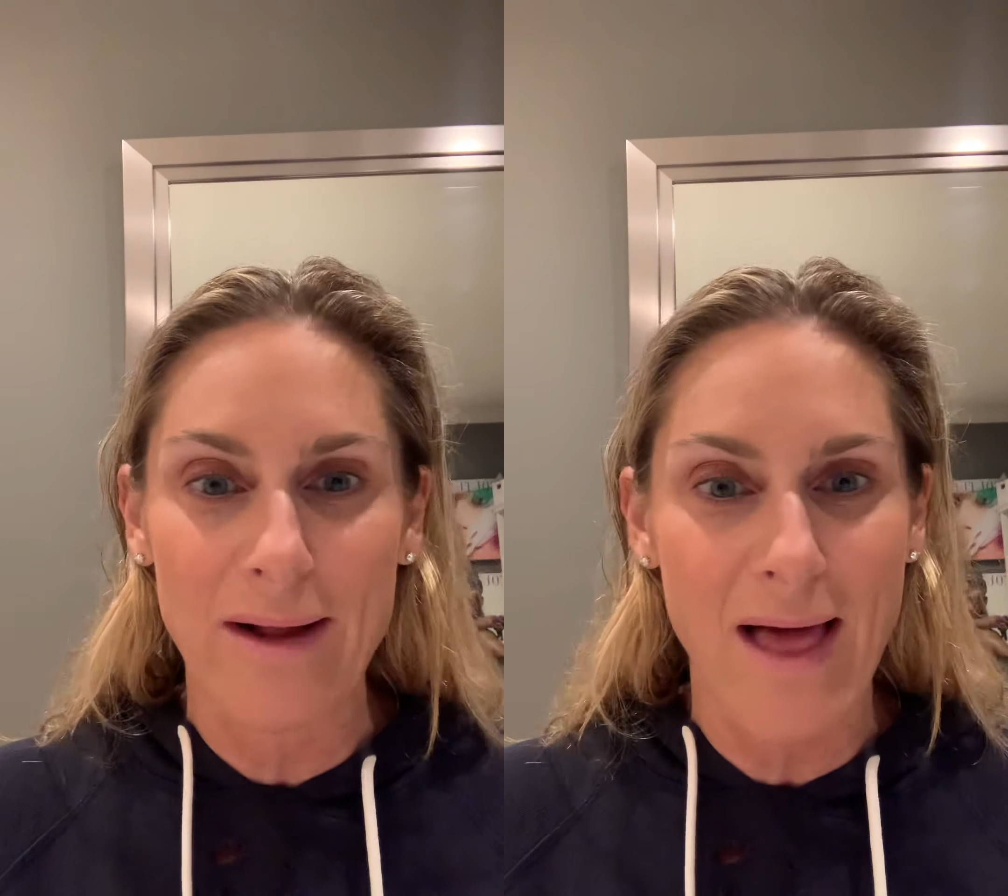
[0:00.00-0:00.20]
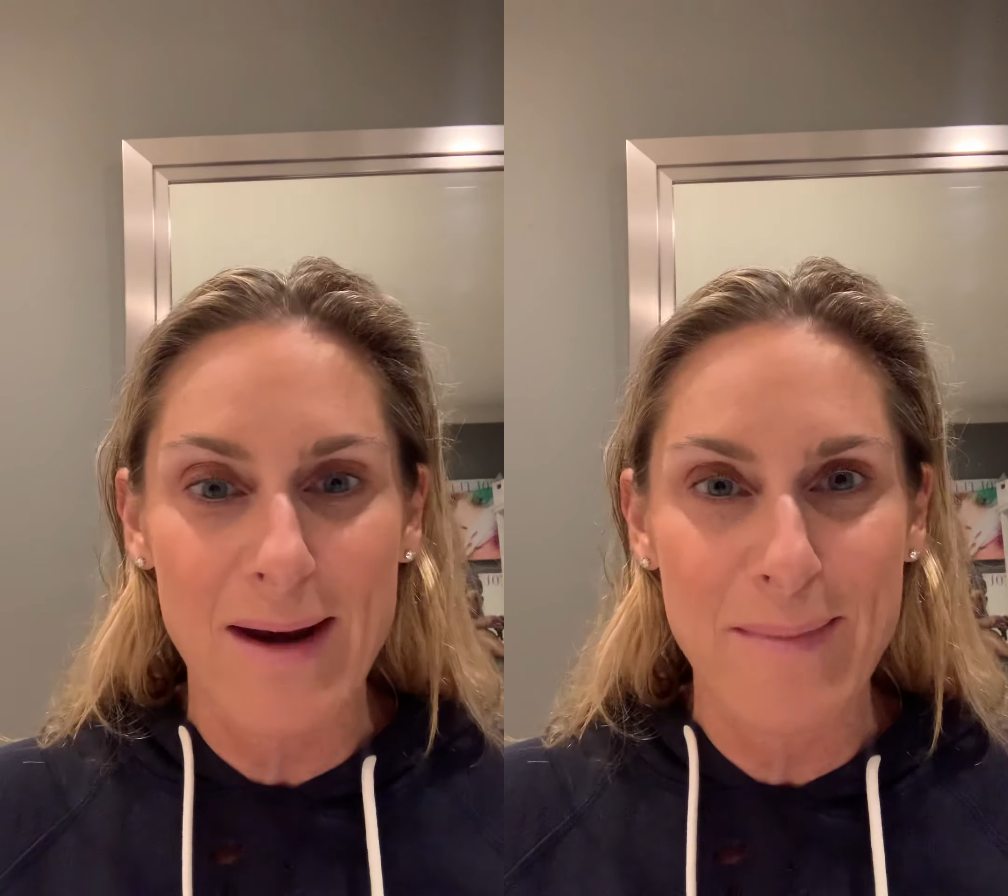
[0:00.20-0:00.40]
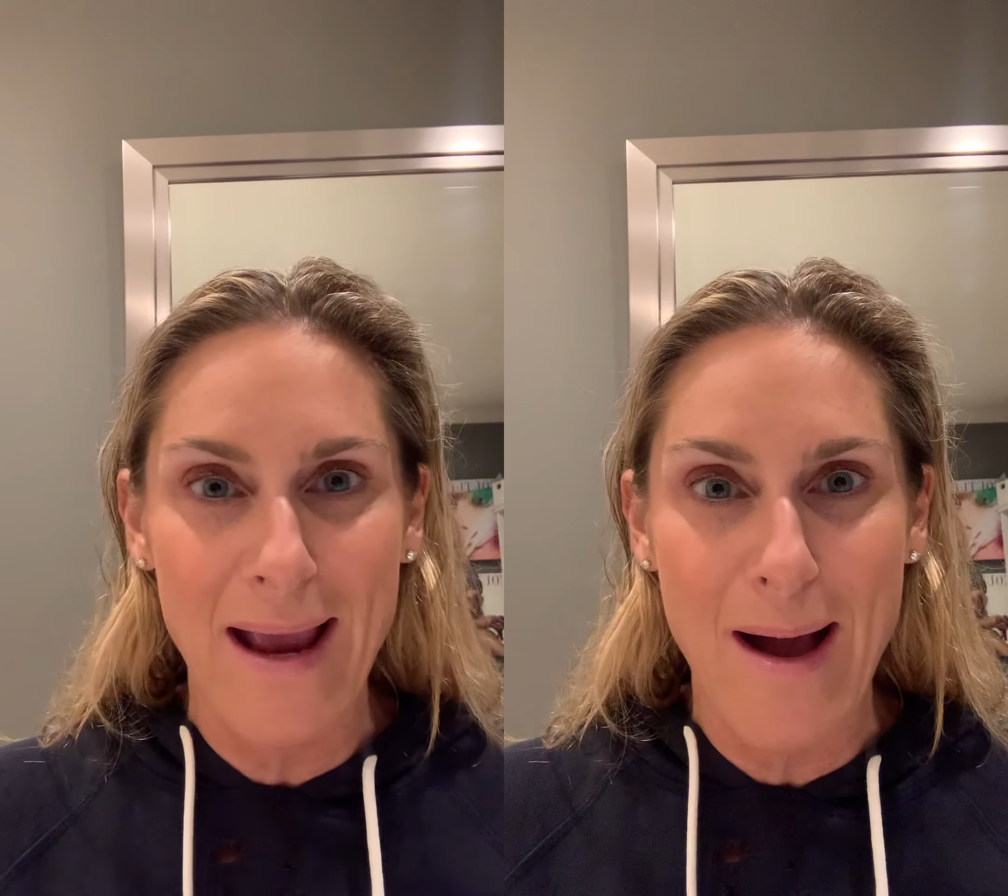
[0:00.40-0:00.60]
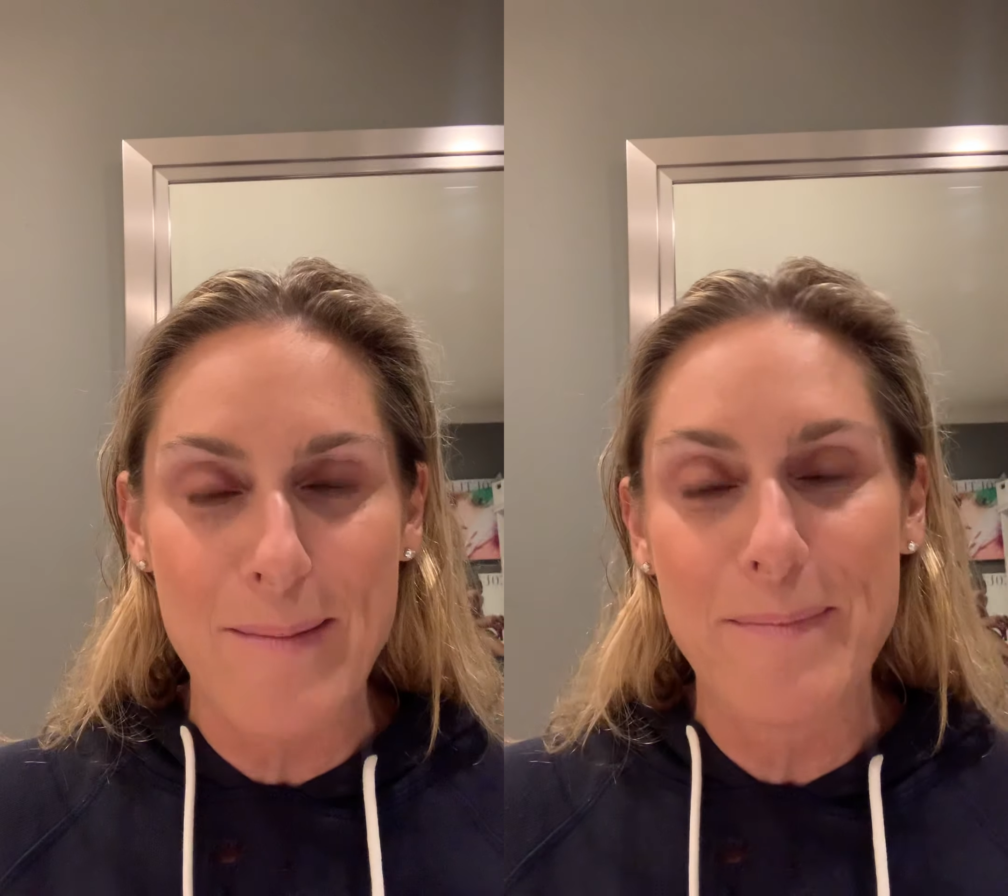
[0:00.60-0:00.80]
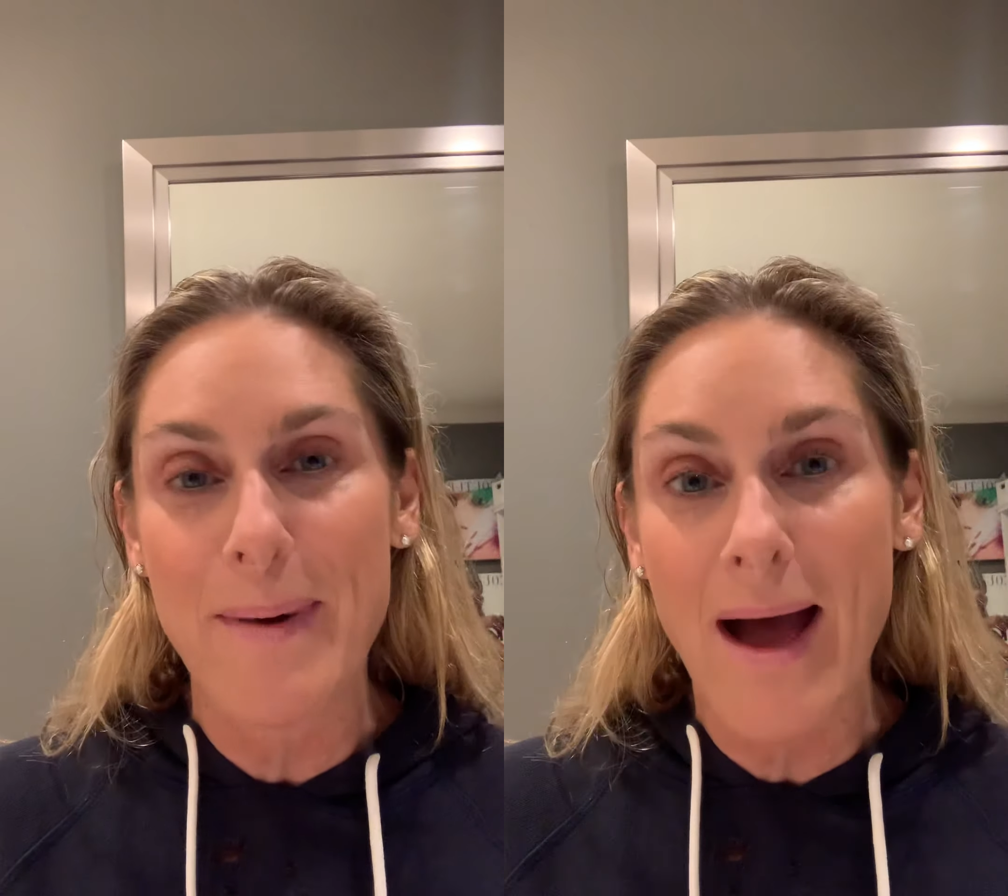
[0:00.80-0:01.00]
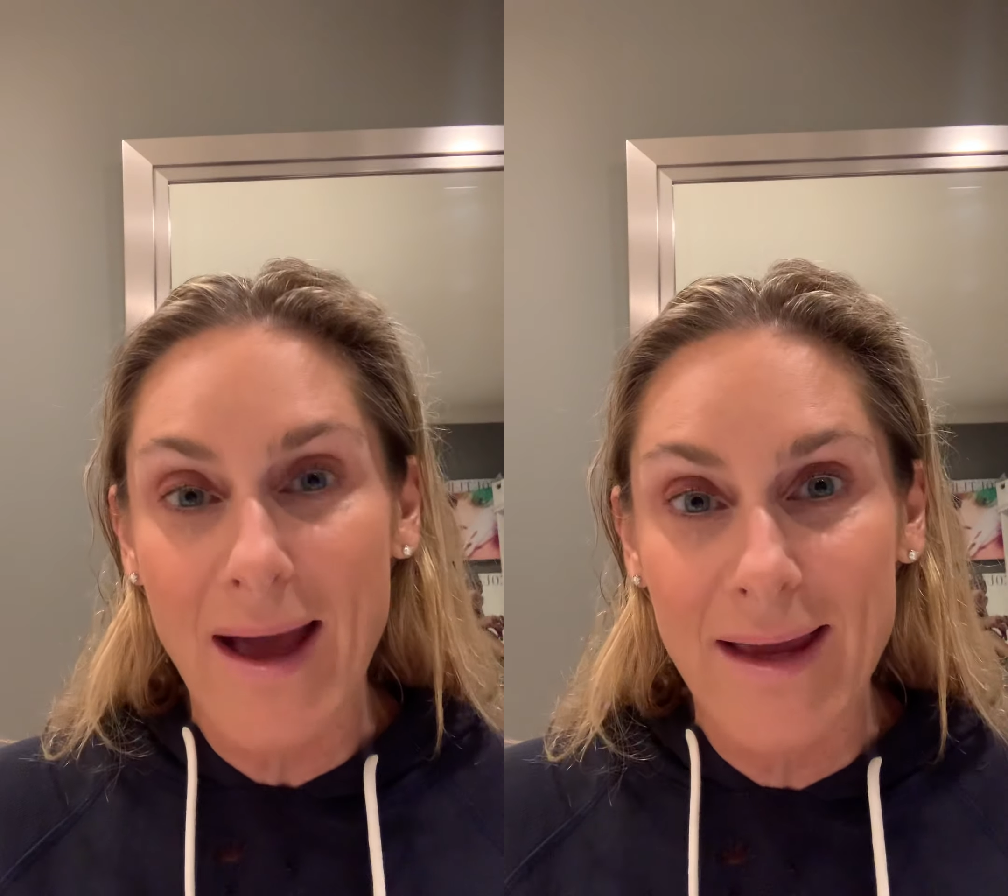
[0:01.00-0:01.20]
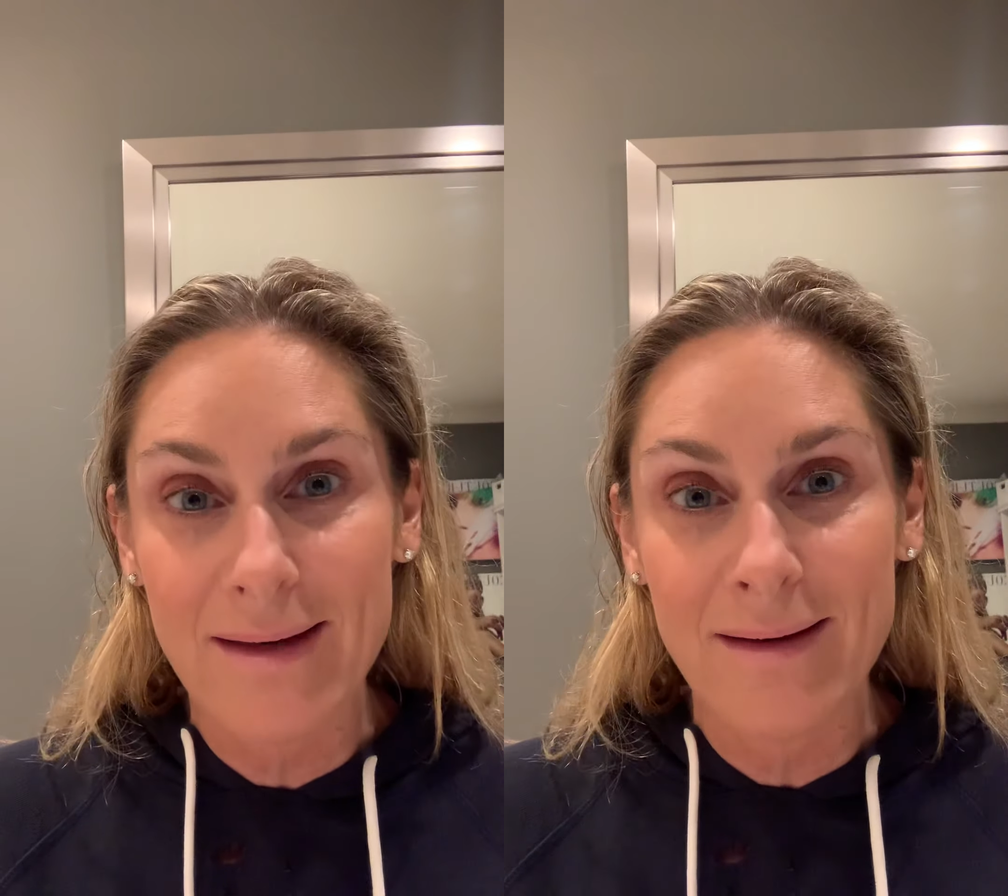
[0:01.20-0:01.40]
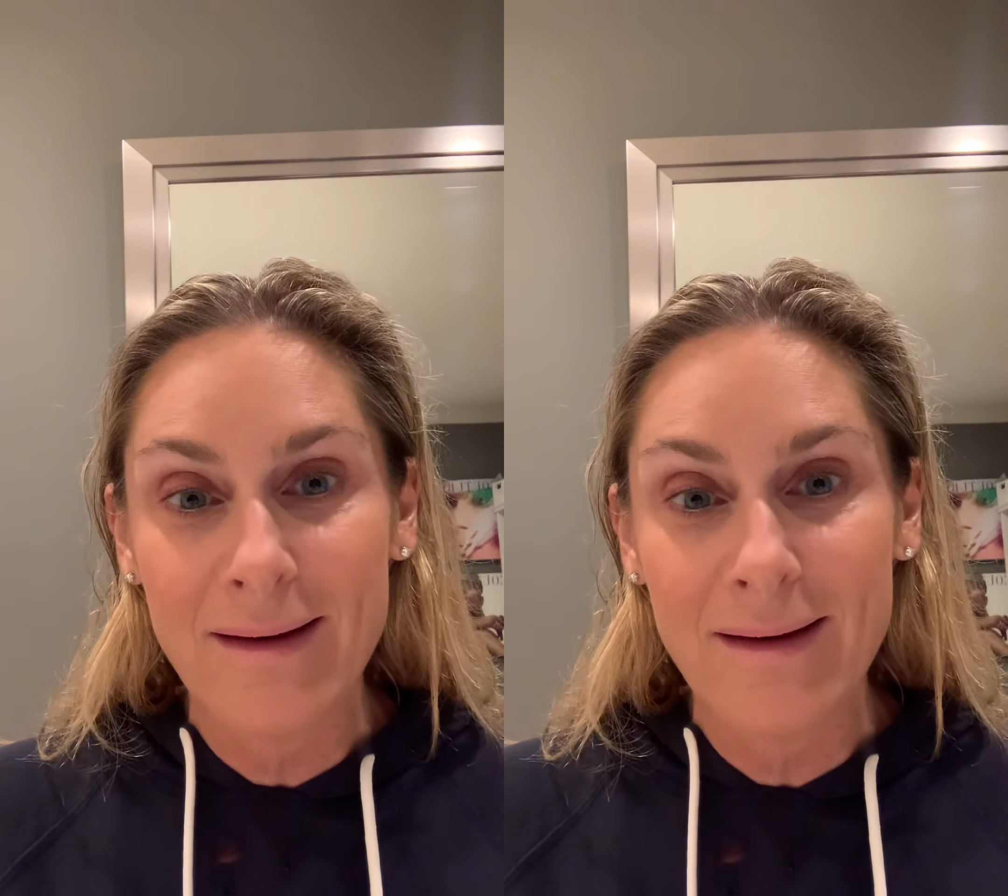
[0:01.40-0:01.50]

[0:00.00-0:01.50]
lot of makeup, but